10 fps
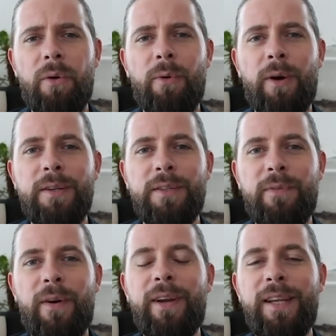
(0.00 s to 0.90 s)
Whereas it's
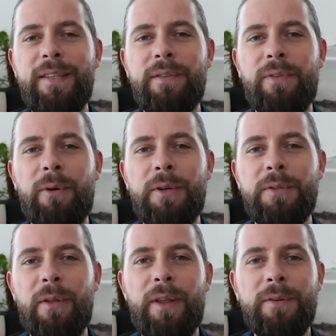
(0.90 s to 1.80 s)
very easy to
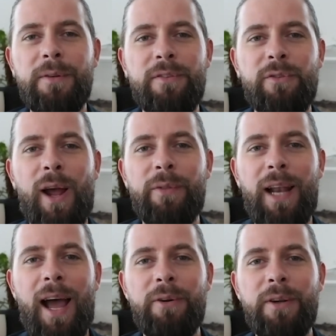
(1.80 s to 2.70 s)
focus on those that shout the
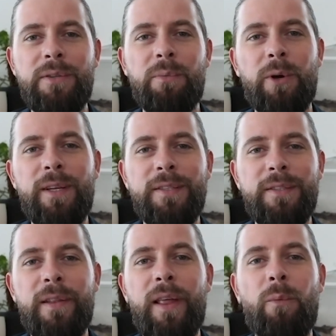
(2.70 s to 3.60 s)
loudest and what it
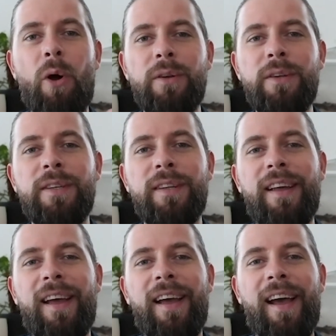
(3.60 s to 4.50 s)
is that they want.
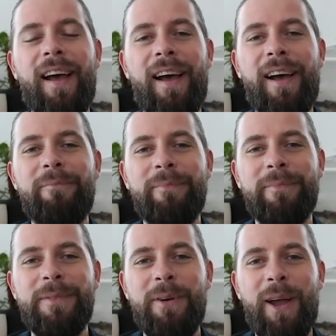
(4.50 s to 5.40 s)

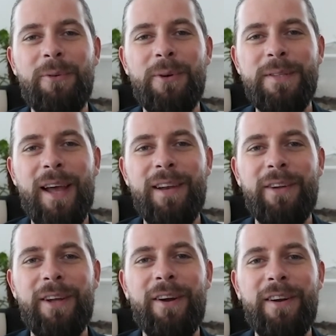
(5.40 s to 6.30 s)
So I always kind of
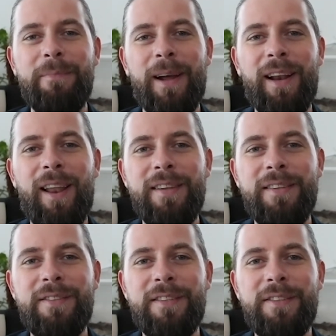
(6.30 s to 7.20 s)
encourage my
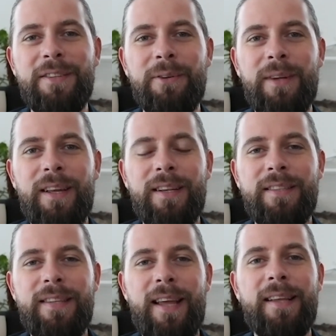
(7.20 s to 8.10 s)
clients just to
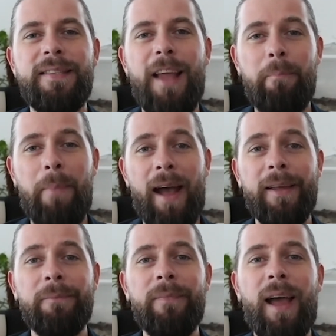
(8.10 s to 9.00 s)
take a step
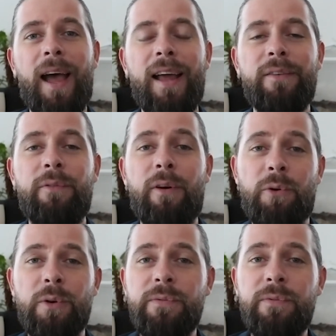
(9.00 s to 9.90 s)
back. And of
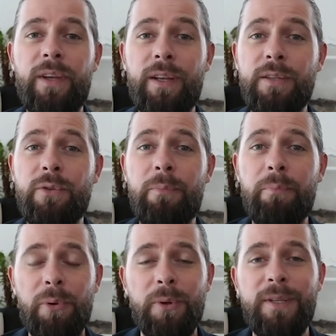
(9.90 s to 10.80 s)
course, fee earners are
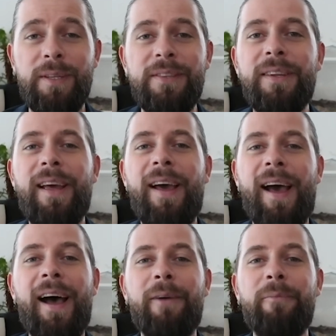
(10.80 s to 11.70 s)
important.
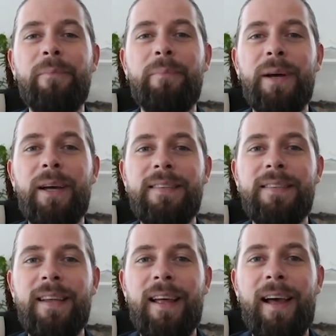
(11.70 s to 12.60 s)

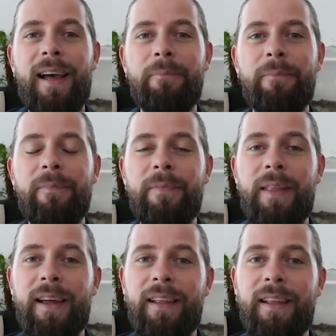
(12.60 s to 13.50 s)
But
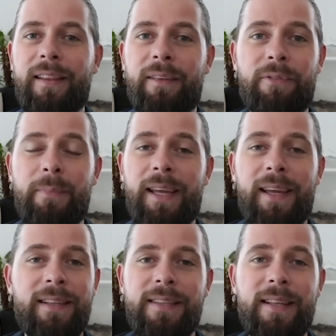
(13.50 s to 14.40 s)
for me,
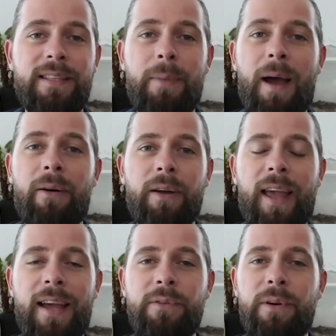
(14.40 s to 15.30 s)
it's about
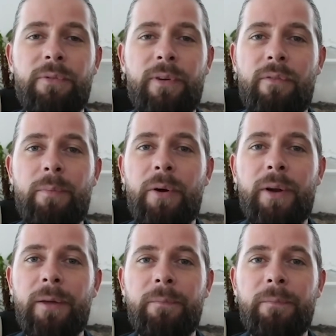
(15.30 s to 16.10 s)
catering for everybody.